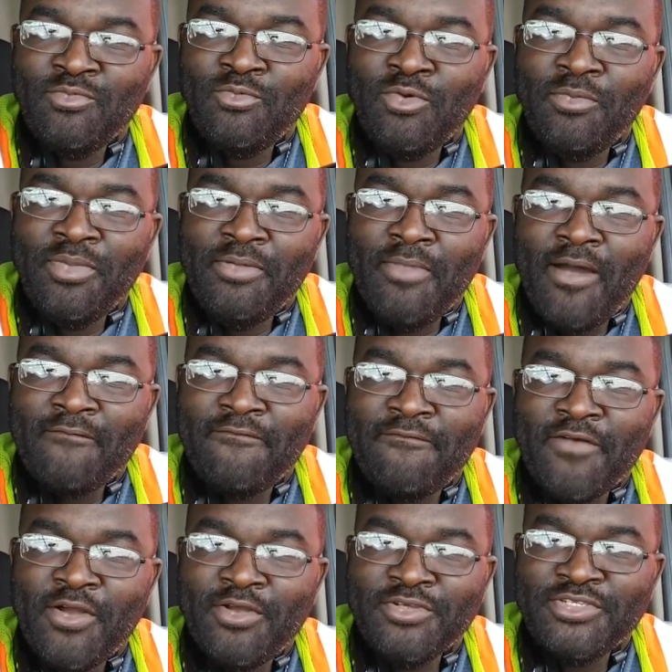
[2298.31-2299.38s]
Will be my
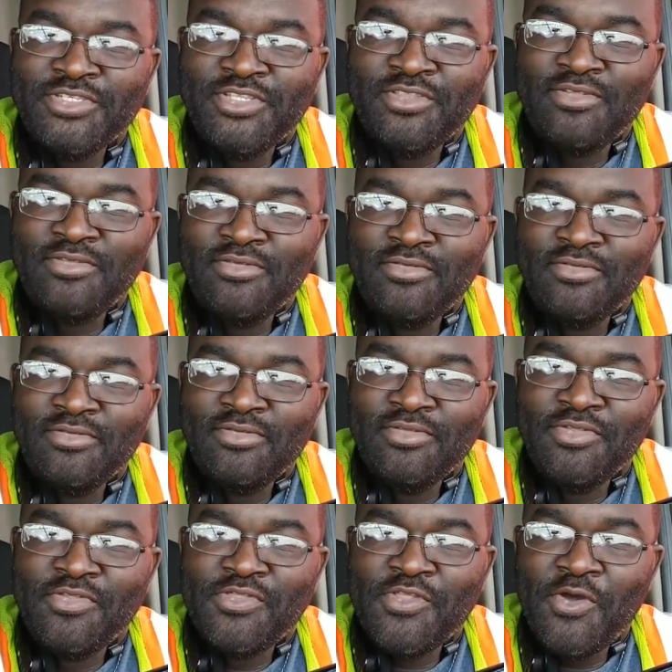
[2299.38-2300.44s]
first
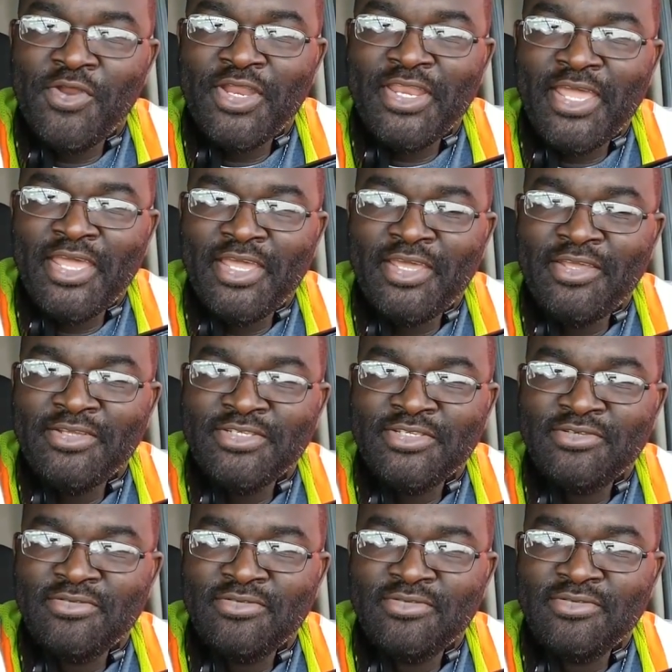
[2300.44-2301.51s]
30 days,